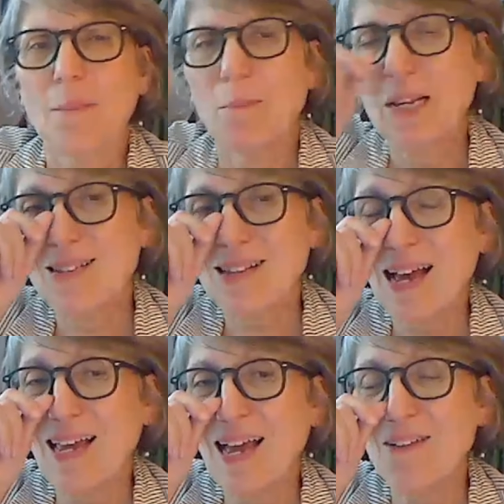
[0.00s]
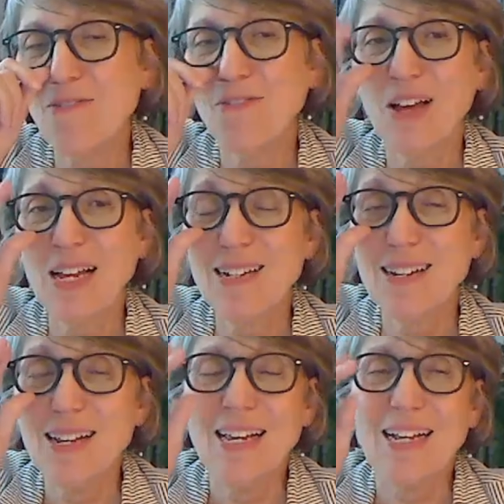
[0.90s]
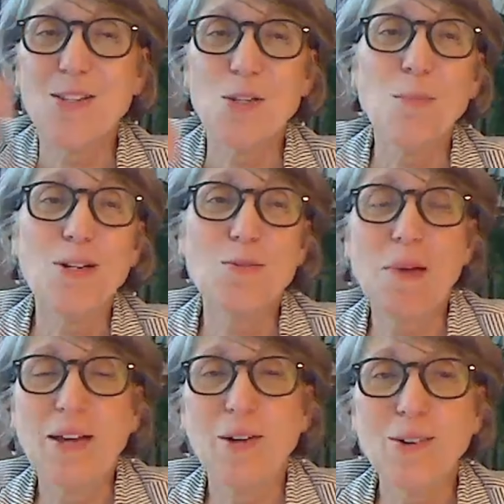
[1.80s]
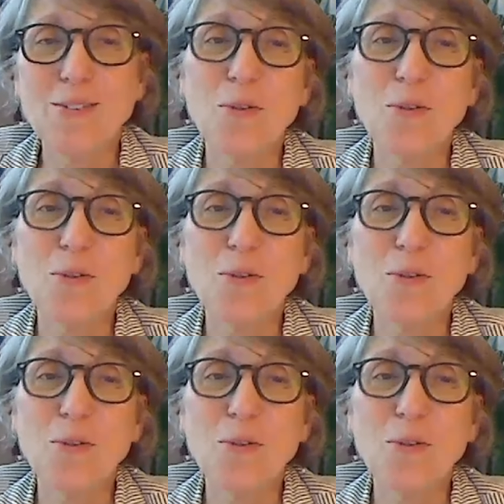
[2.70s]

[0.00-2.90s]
because I find it's so much better